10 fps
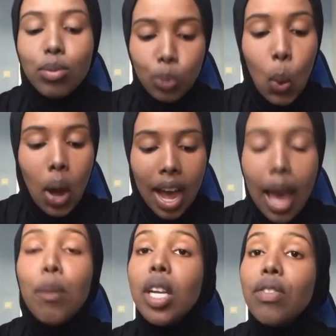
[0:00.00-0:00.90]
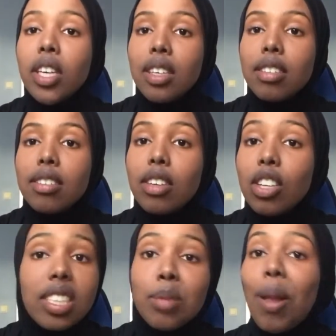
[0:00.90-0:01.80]
why I'm living
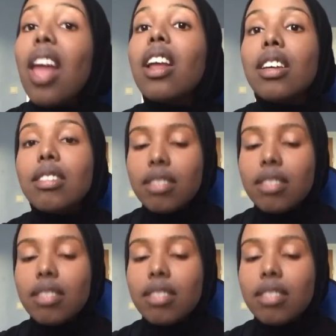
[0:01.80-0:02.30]
on this planet.